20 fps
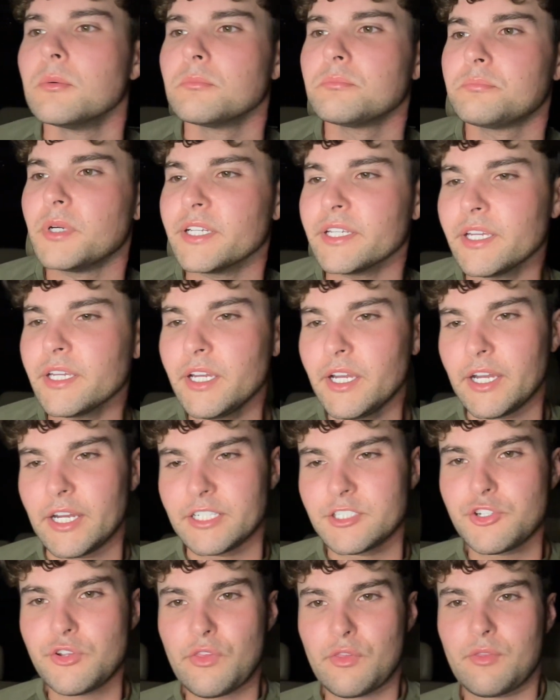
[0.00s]
But yeah,
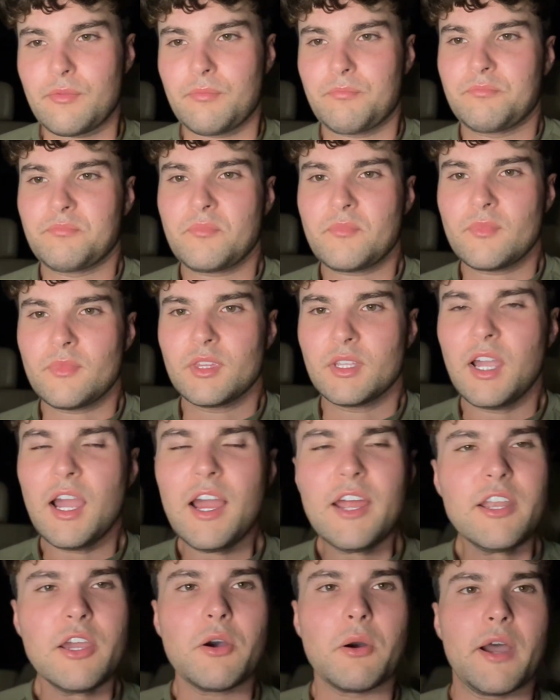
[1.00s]
I
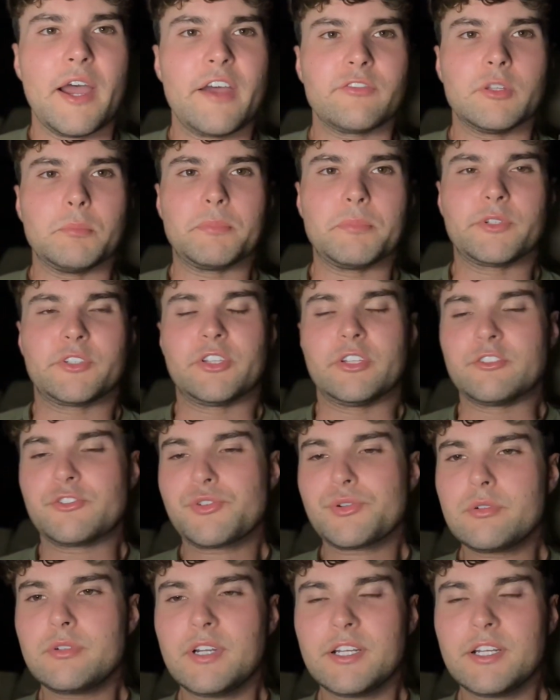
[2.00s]
know I have the potential.